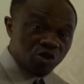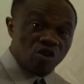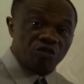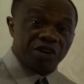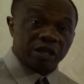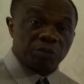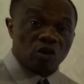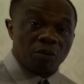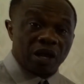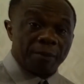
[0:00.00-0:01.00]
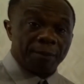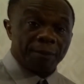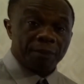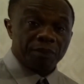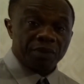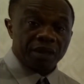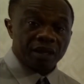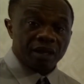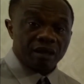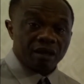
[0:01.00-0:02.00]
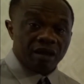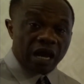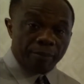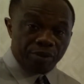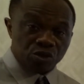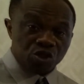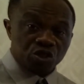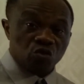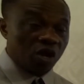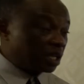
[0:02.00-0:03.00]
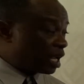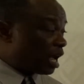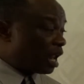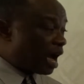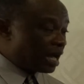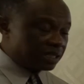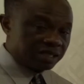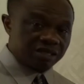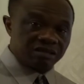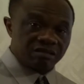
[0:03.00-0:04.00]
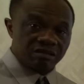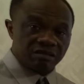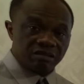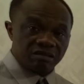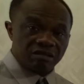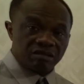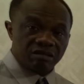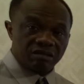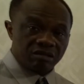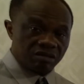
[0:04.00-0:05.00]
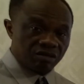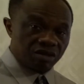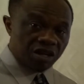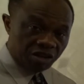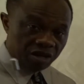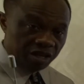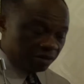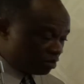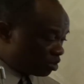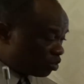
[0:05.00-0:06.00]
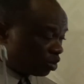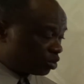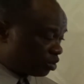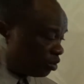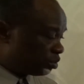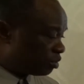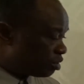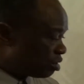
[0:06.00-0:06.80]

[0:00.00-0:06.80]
to resolve that problem. Numbers will tell us clearly what to do.